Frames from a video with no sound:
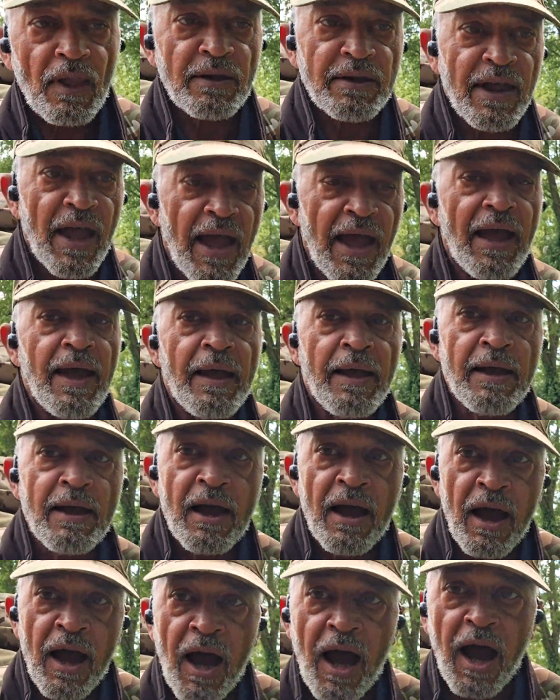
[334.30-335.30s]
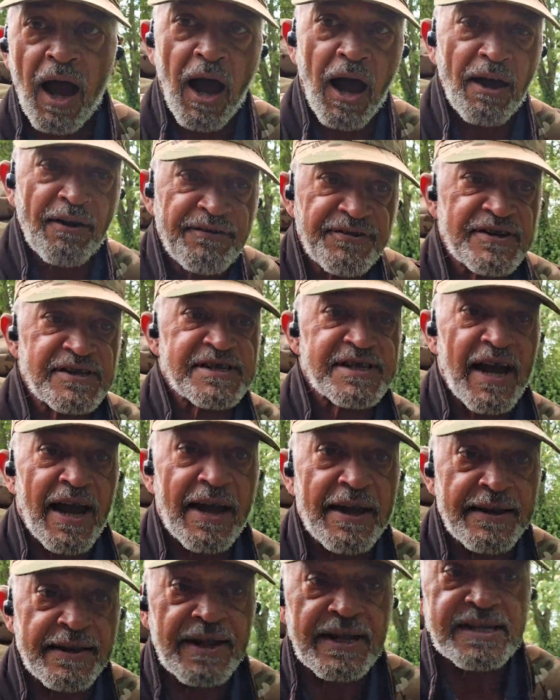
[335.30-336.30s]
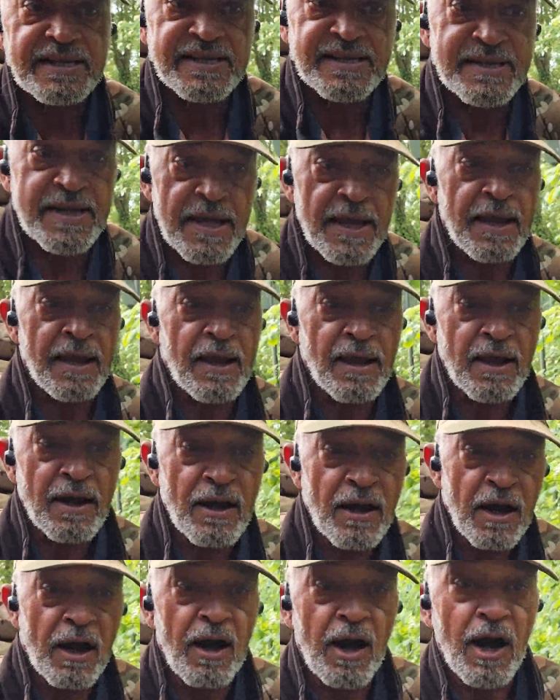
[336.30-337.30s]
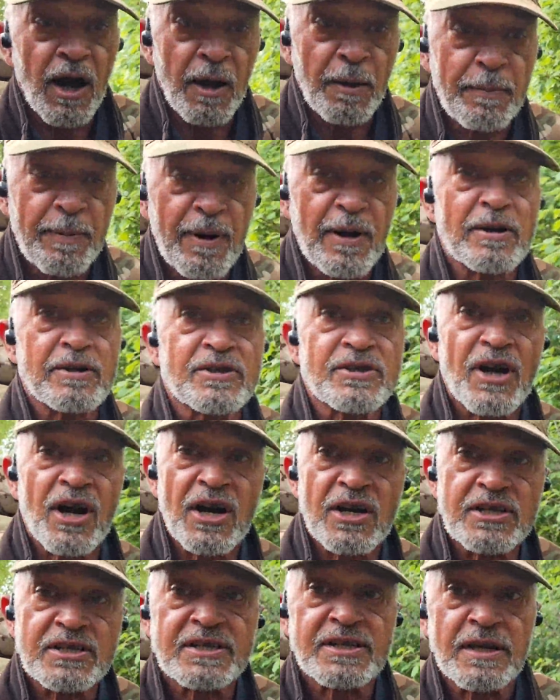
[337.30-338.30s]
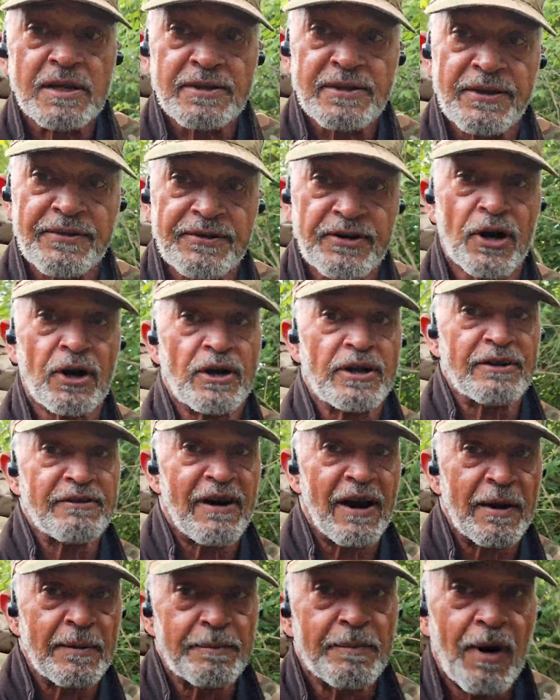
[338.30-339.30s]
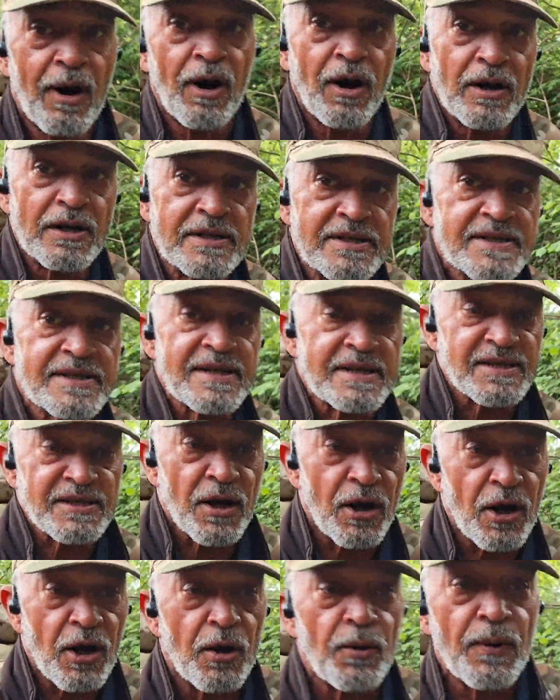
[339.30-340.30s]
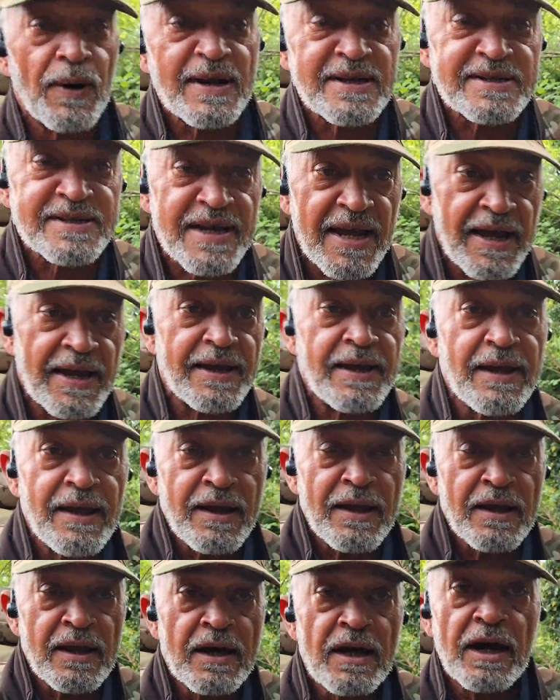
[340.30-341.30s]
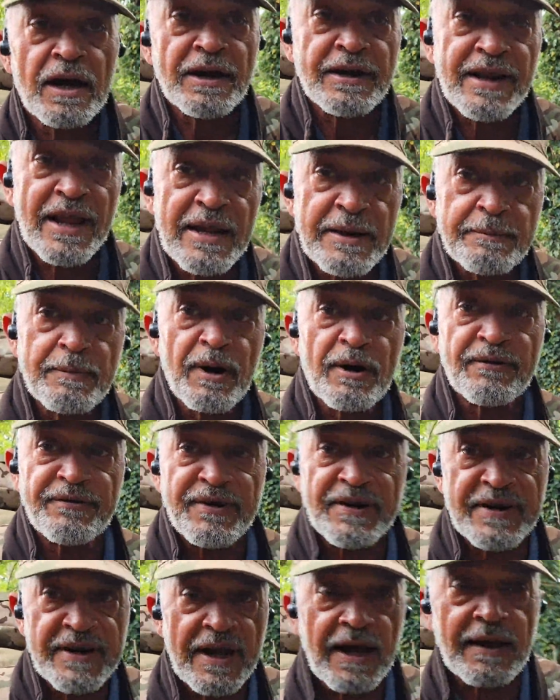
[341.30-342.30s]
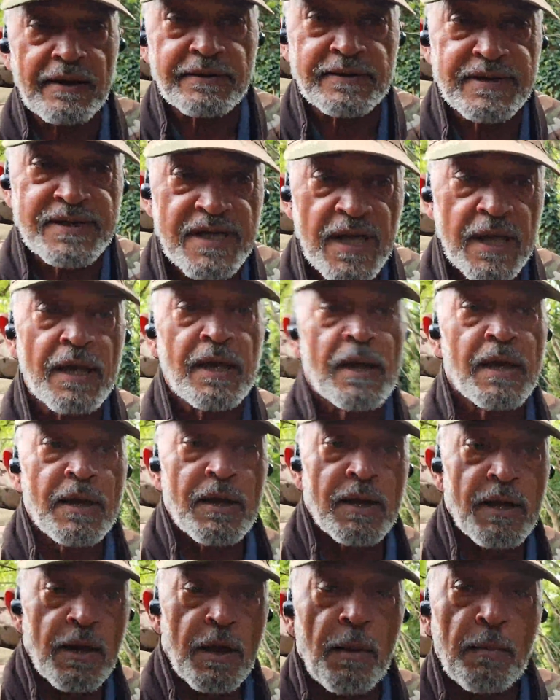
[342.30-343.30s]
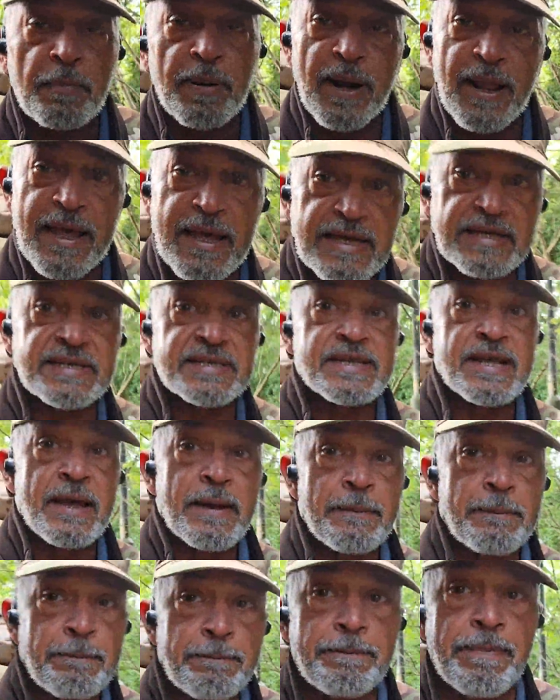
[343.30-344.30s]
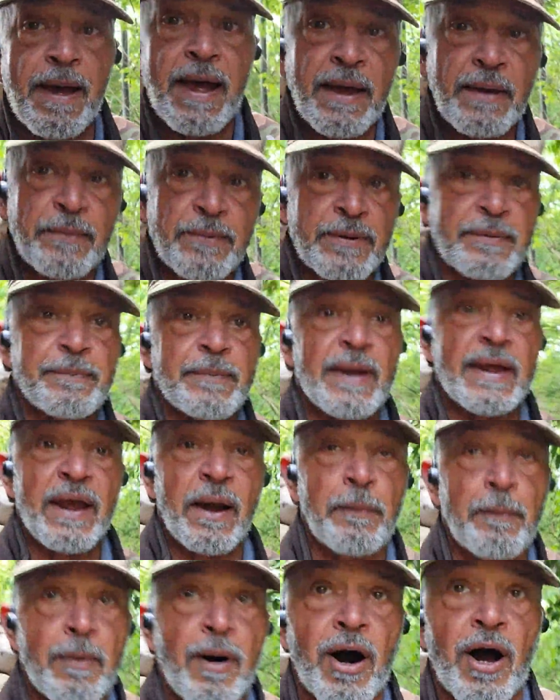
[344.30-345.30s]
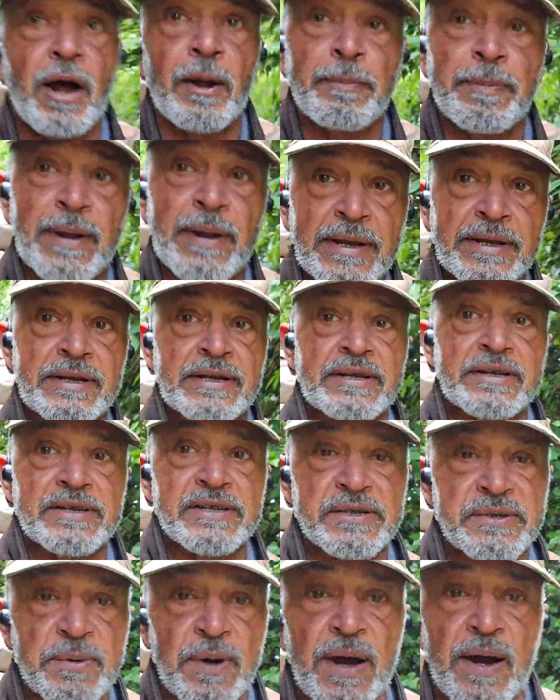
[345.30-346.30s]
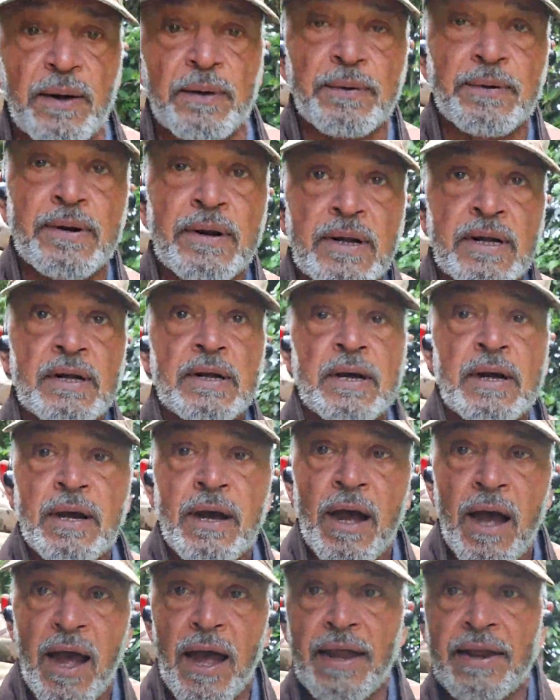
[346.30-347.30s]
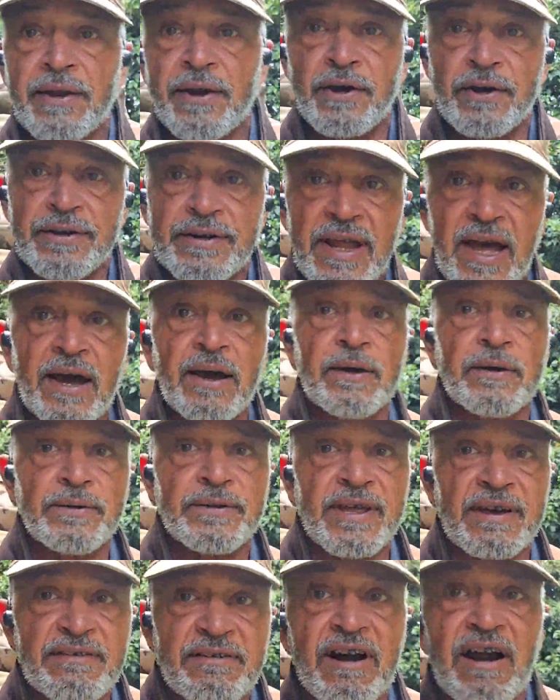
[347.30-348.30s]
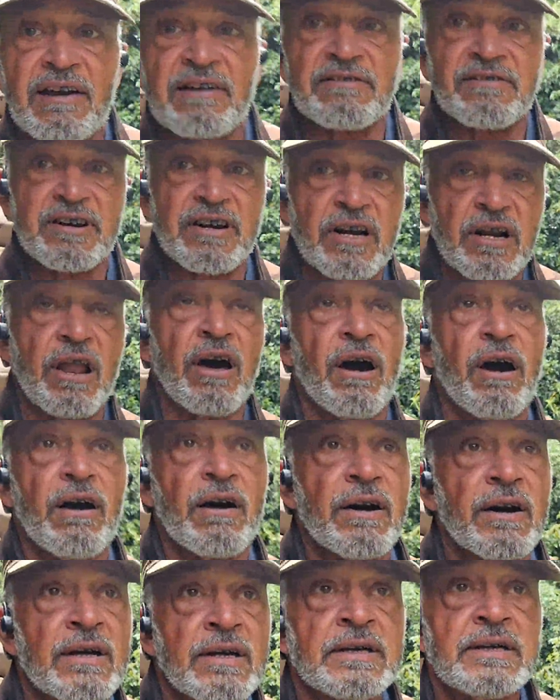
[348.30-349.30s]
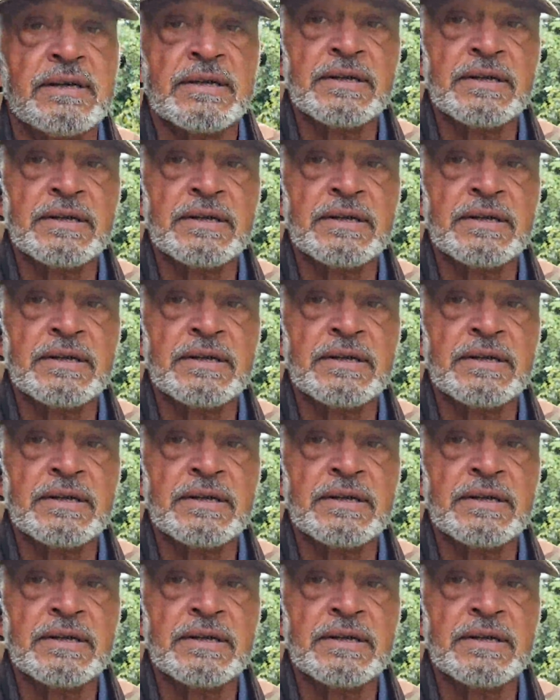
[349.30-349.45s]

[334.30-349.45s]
for saying this. I apologise. You've got your own minds, as I always say at the end of my videos. Please bear with me on my opinion as well. And I know there are a lot